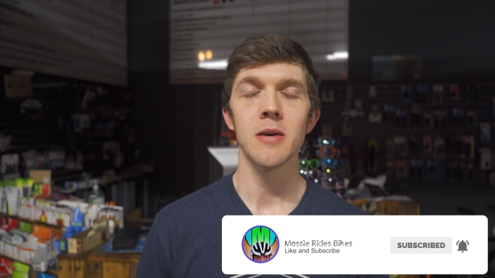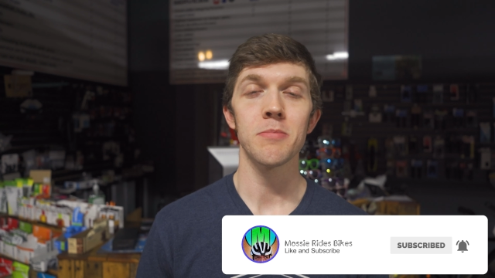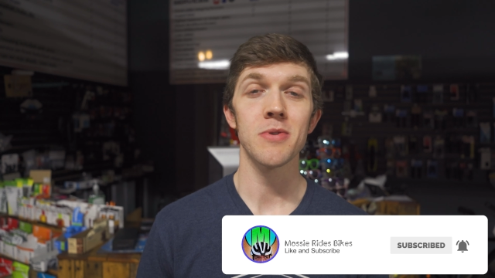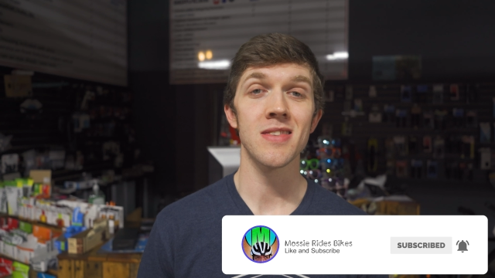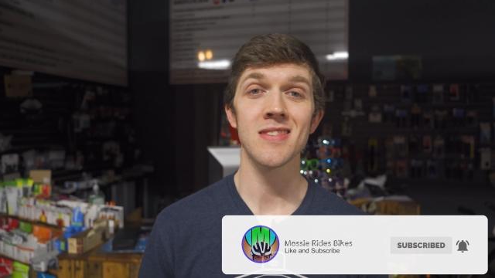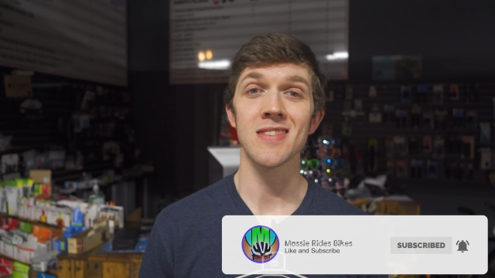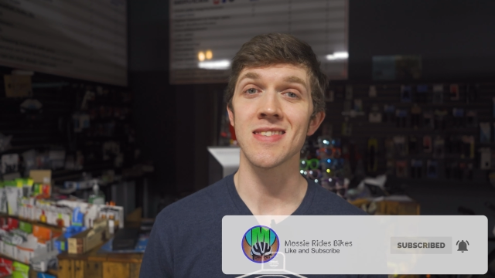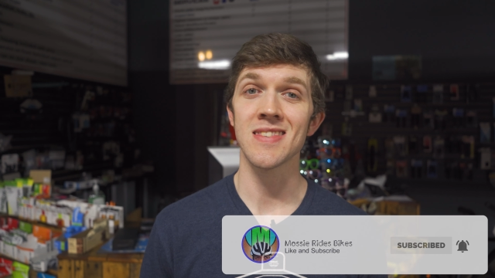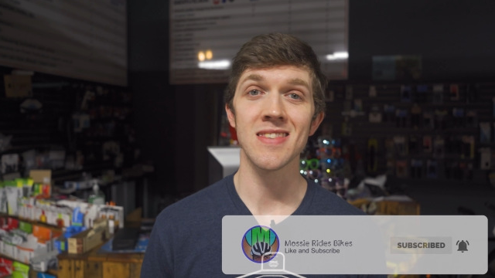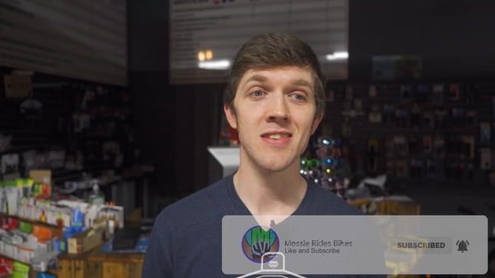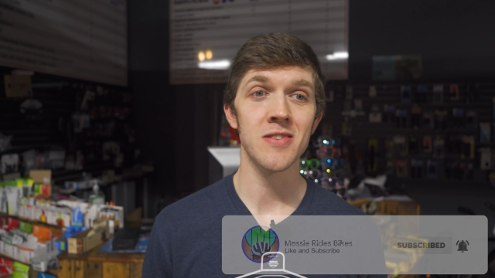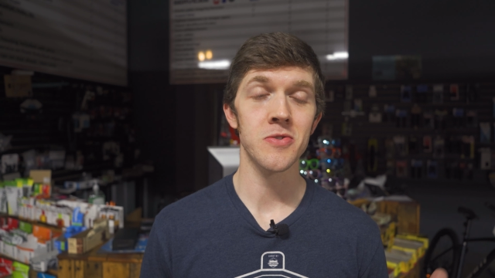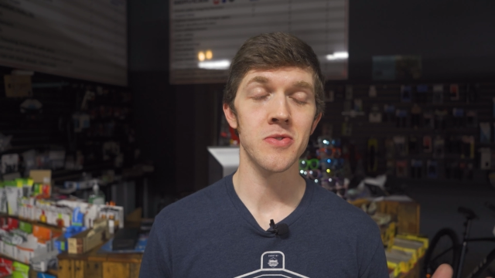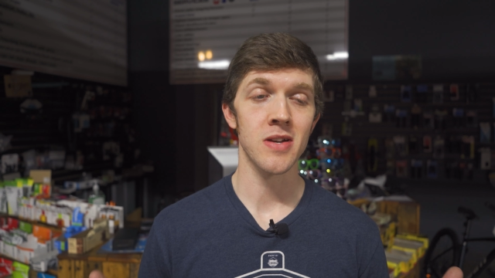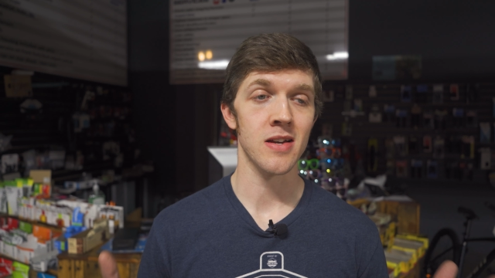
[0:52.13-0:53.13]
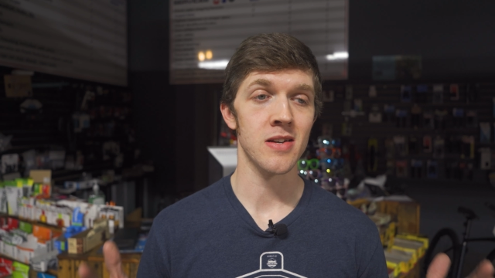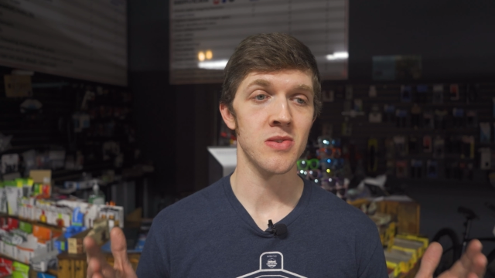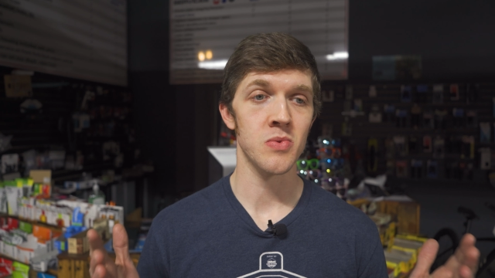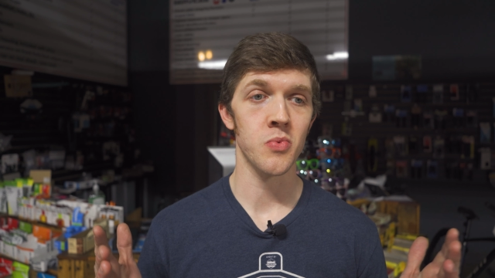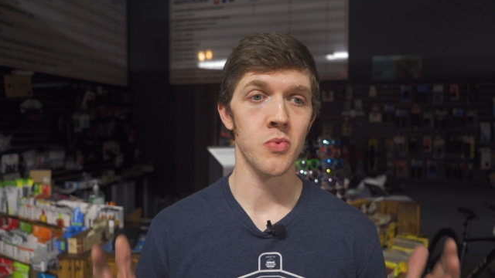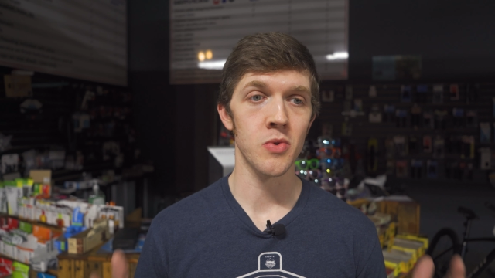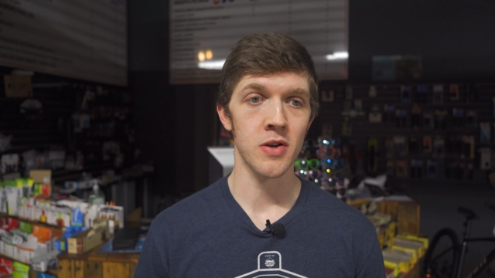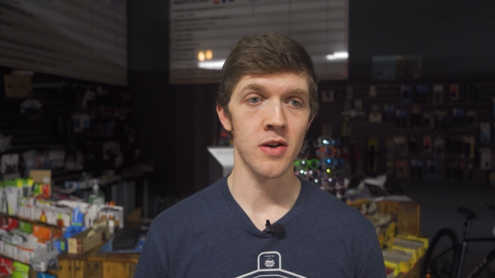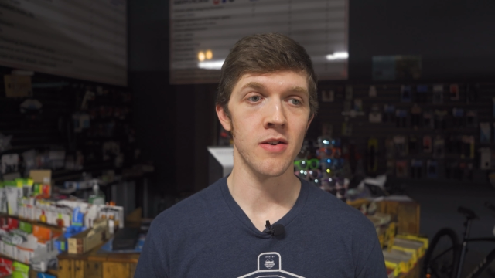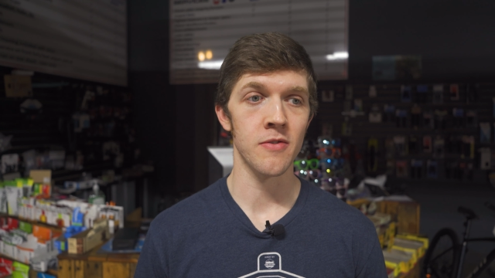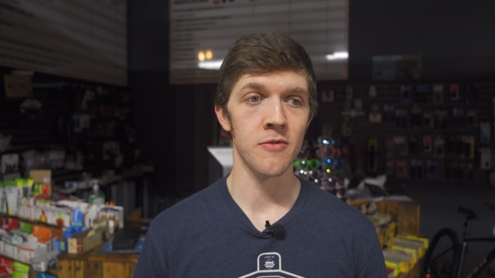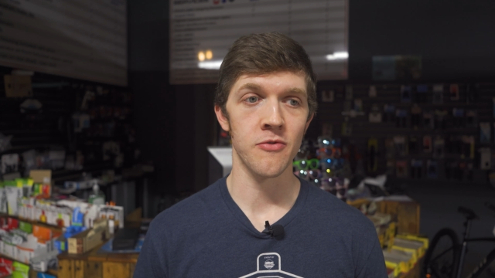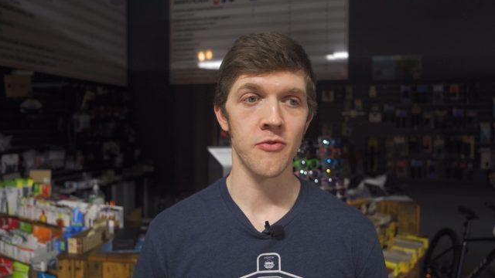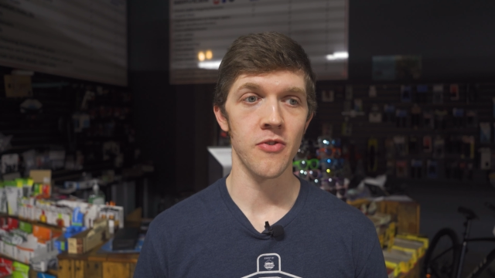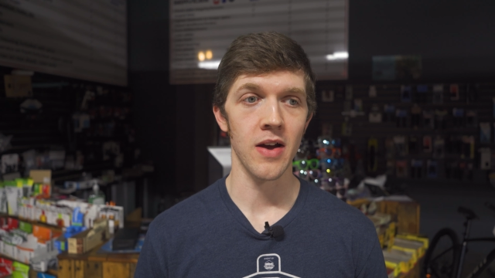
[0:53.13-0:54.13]
but this is still, guys, one
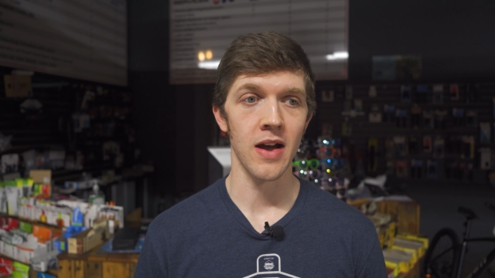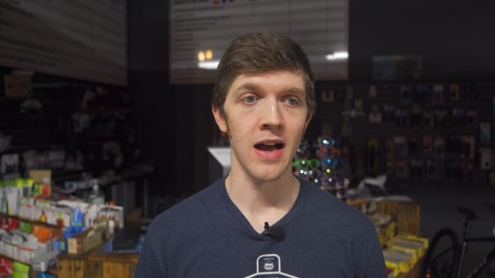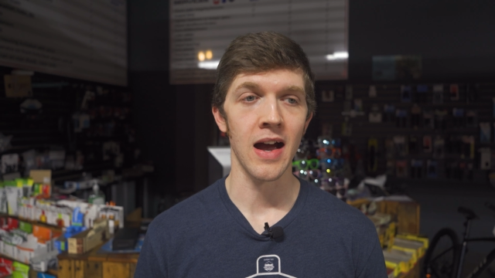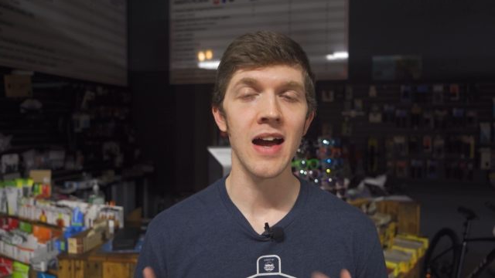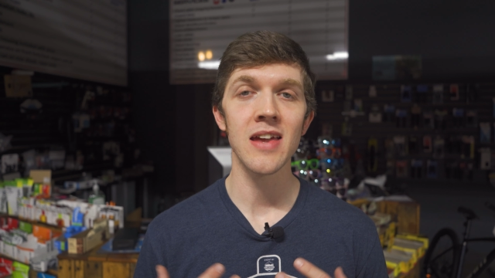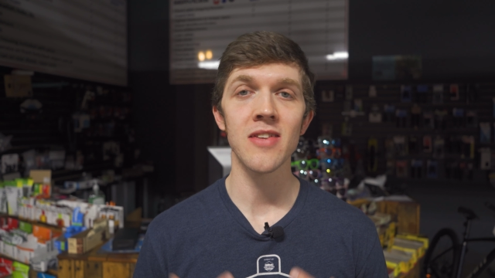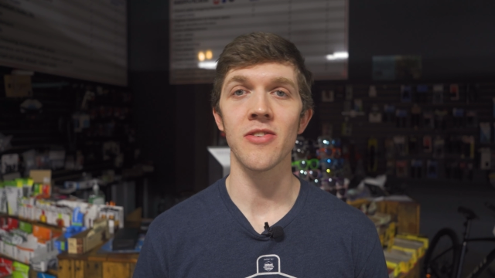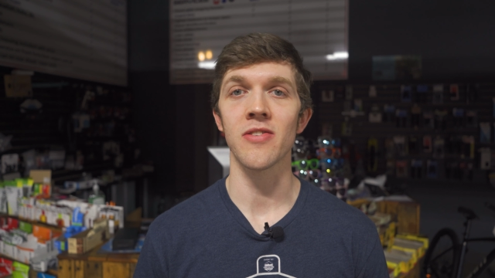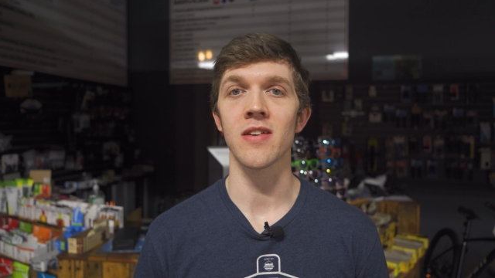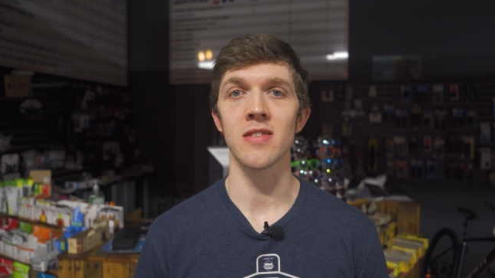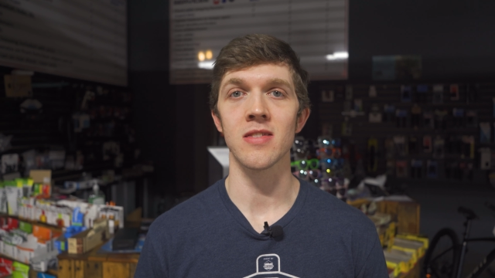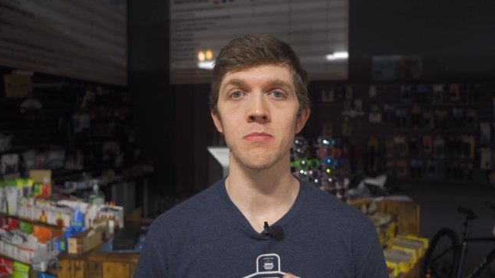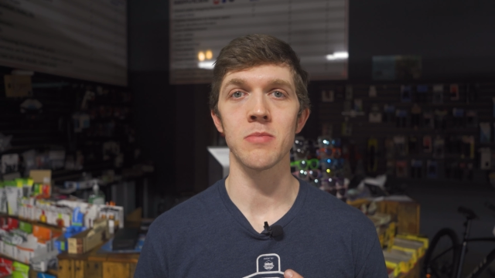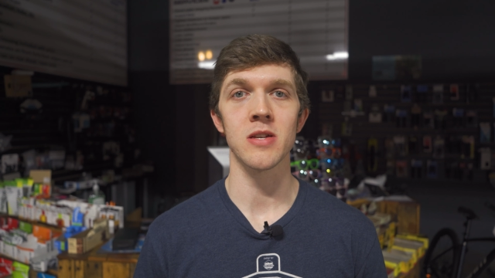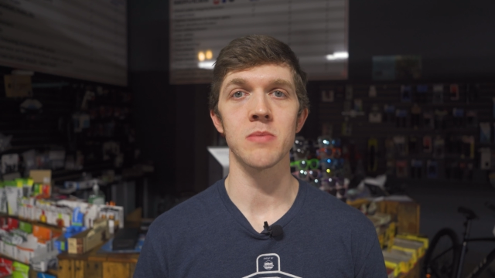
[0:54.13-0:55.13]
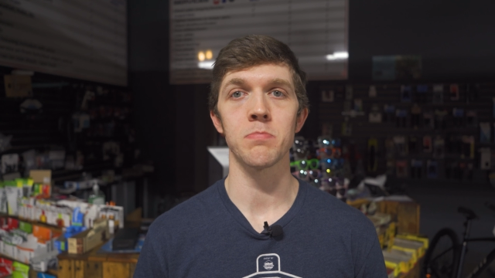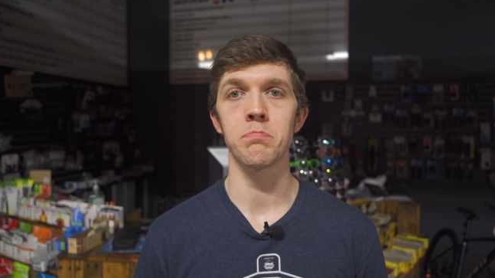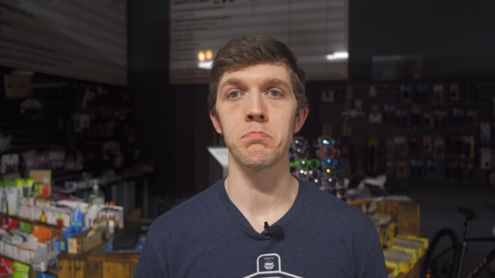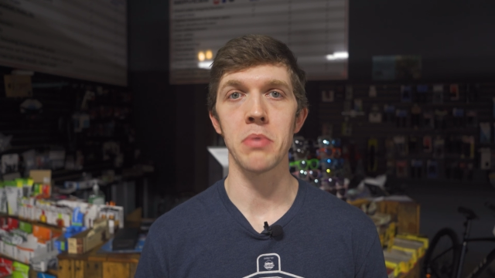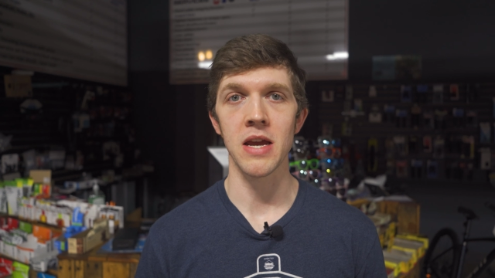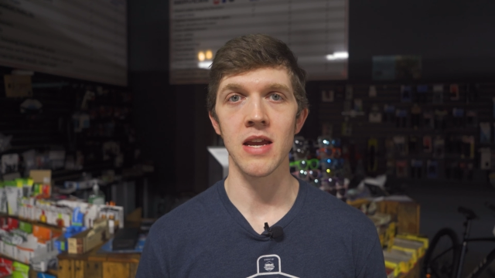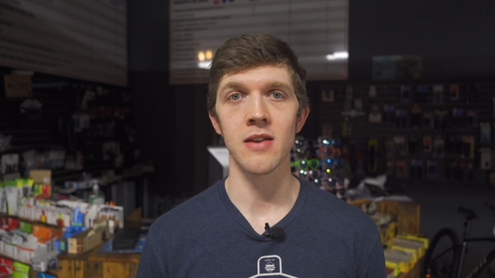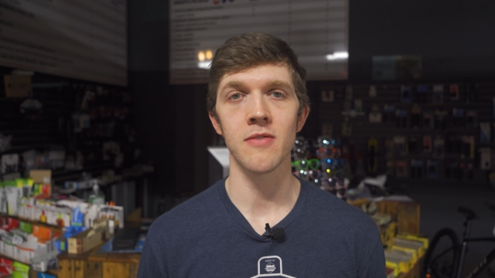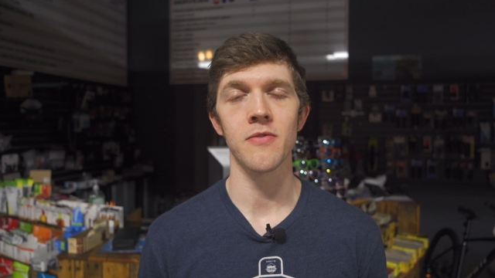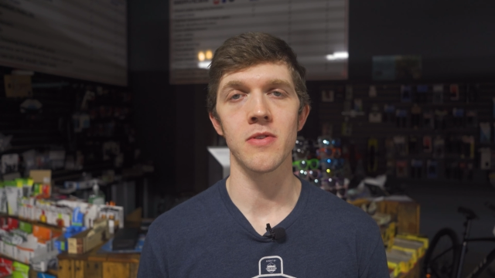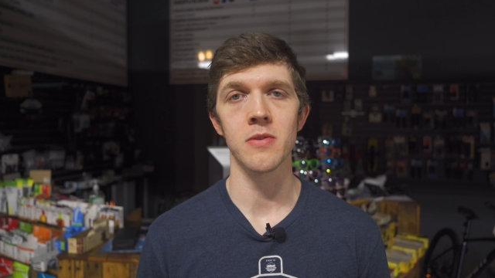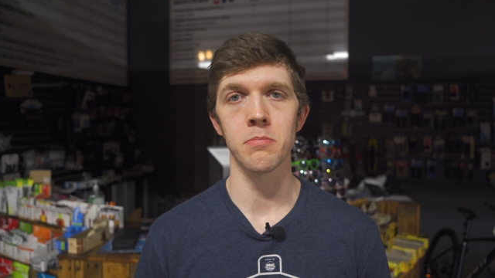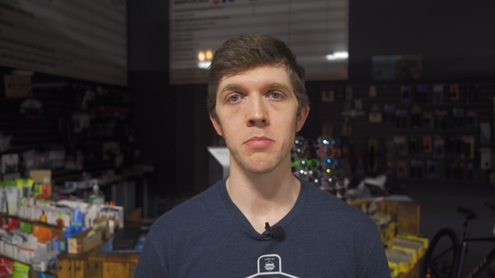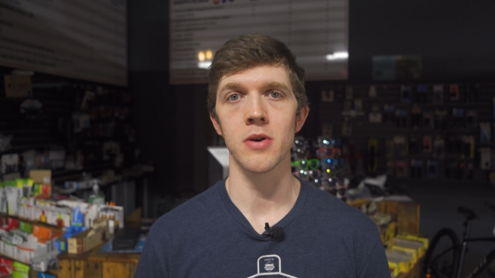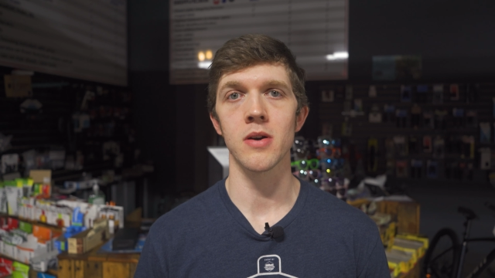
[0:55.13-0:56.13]
of, I think, the best bang
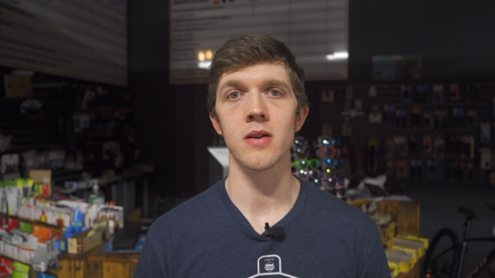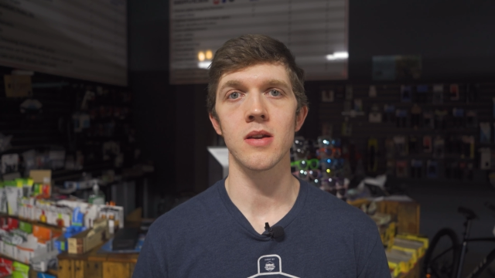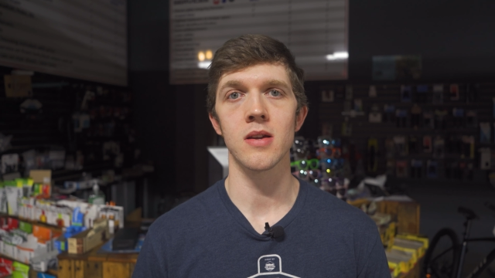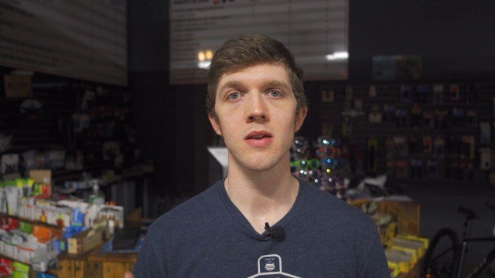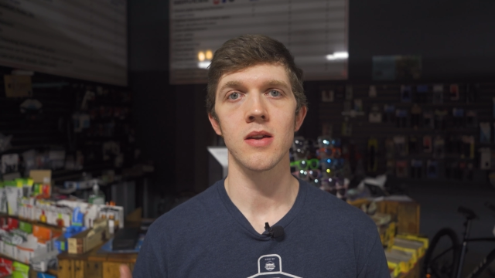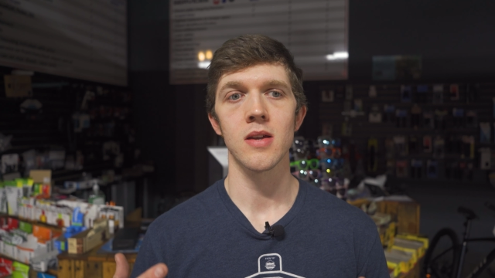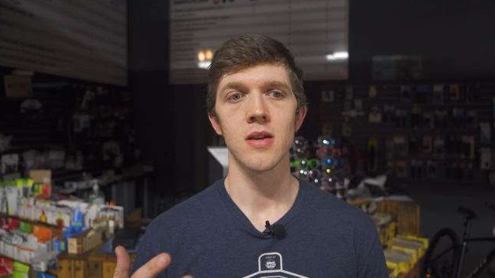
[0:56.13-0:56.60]
for the buck